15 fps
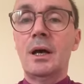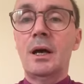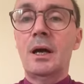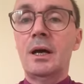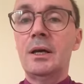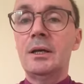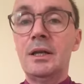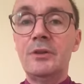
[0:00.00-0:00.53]

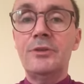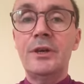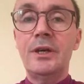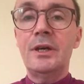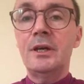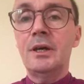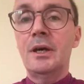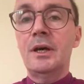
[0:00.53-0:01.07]
I live
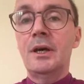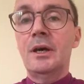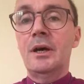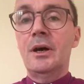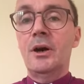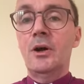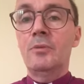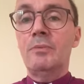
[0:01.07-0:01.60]
here
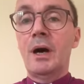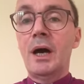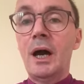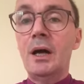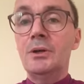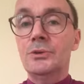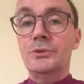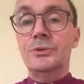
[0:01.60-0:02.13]
on my
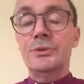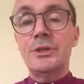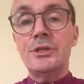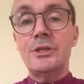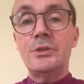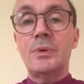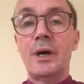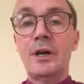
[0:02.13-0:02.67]
own. This
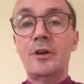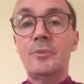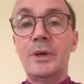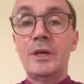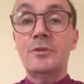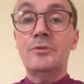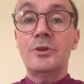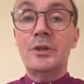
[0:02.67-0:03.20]
is where I've
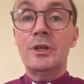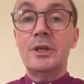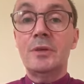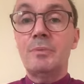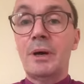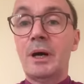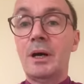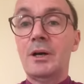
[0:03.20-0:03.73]
been for the
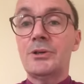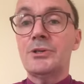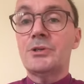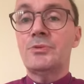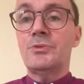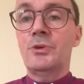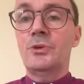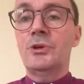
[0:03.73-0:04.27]
past
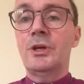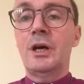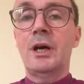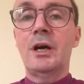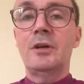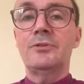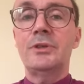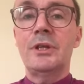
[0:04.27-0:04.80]

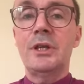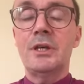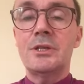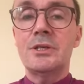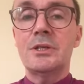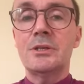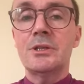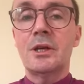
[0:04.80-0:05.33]
4.5
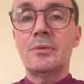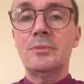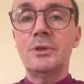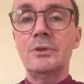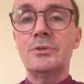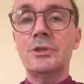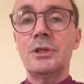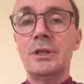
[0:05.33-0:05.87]
years since I
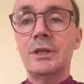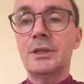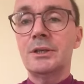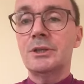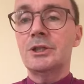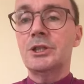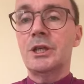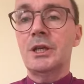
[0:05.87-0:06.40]
moved to
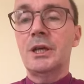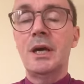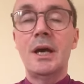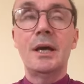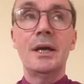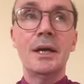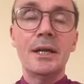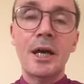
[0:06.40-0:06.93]
Lincolnshire,
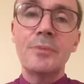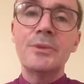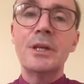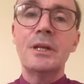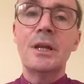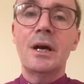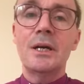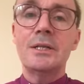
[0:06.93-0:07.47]
and I'm
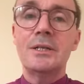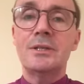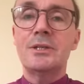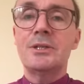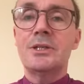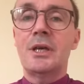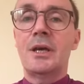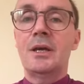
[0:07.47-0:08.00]
delighted to
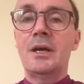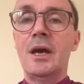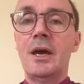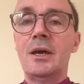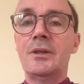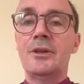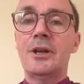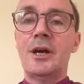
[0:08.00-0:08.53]
say
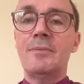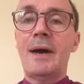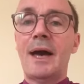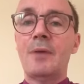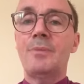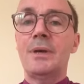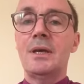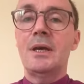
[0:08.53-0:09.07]
that I'm
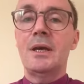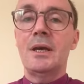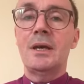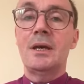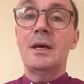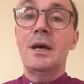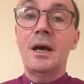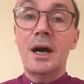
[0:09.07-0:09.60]
happy
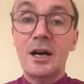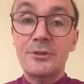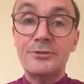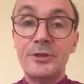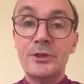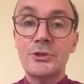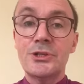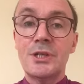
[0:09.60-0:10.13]
here. I
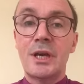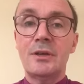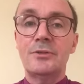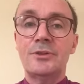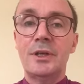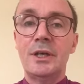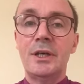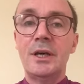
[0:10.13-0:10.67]
feel
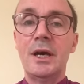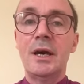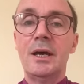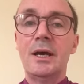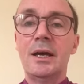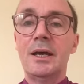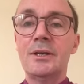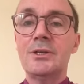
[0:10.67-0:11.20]
safe here,
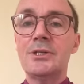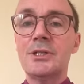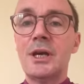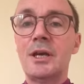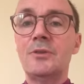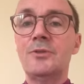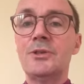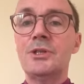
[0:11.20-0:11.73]
as
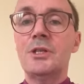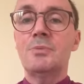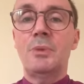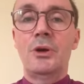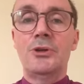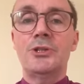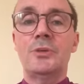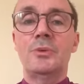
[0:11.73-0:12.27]
safe as it's
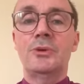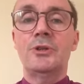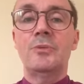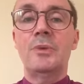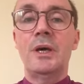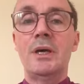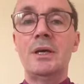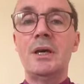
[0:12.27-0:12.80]
possible to
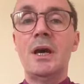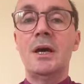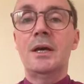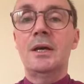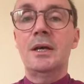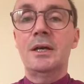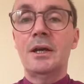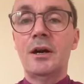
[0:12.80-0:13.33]
be
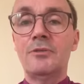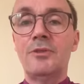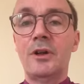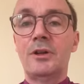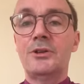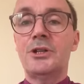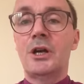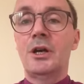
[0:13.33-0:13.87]
in our
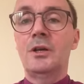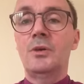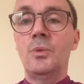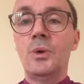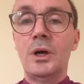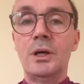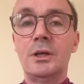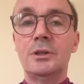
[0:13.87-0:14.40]
volatile
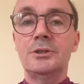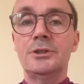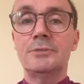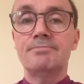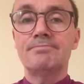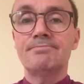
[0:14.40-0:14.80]
world.